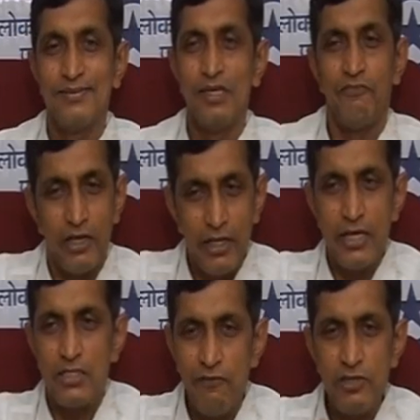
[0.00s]
if India
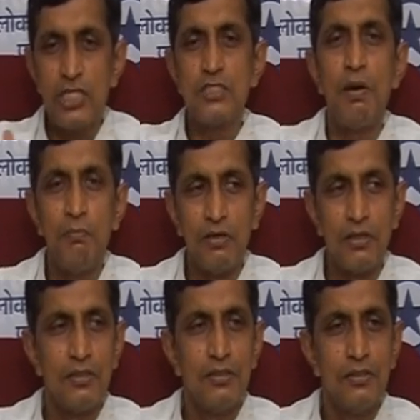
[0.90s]
itself is dismembered,
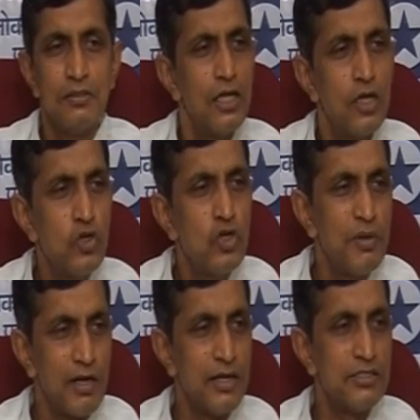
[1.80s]
there are no
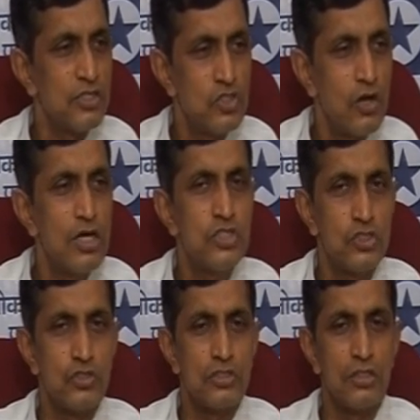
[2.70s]
human rights, there is no
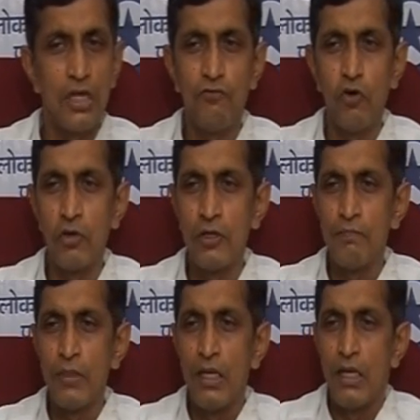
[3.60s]
constitution. Therefore,
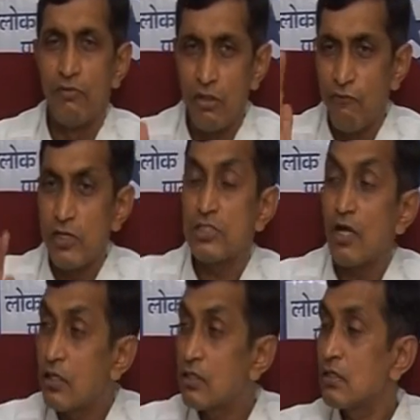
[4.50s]
if the first
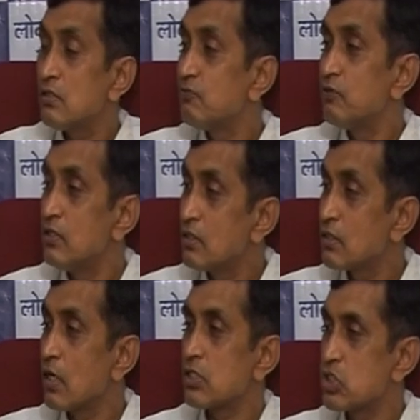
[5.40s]
article of Indian
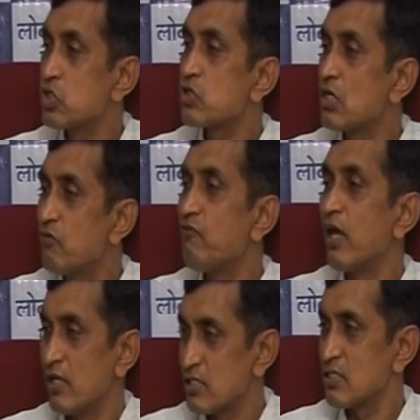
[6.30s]
constitution
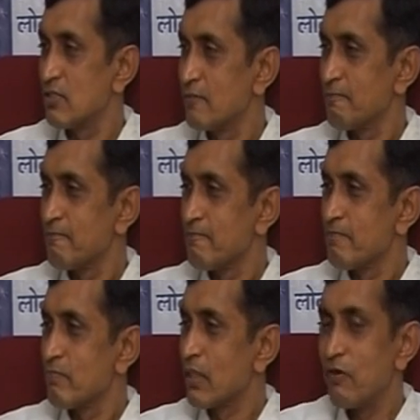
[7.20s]
fails,
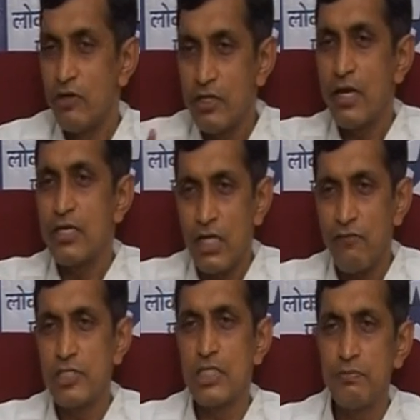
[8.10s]
if India itself
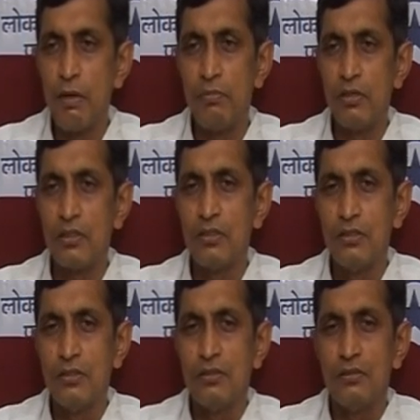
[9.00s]
is dismembered,
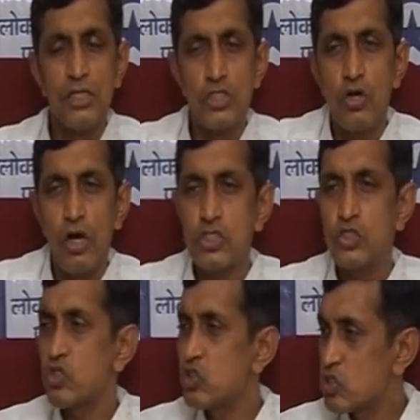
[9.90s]
there is no
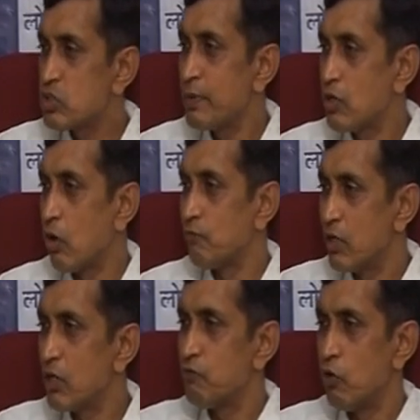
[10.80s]
constitution to speak of.
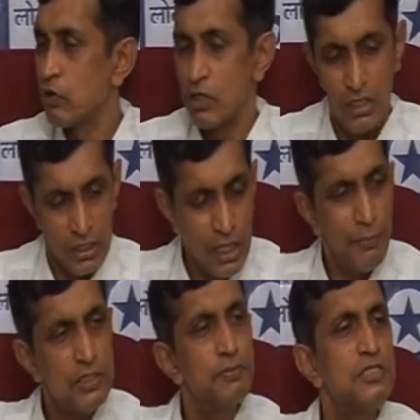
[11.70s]
Therefore, there
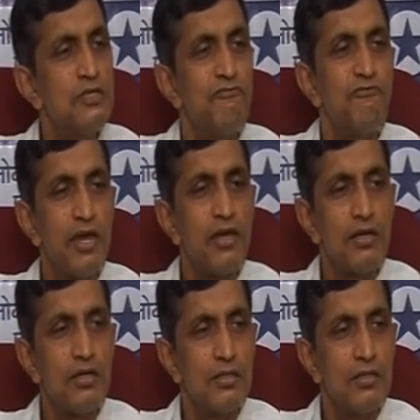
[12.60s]
must be some fair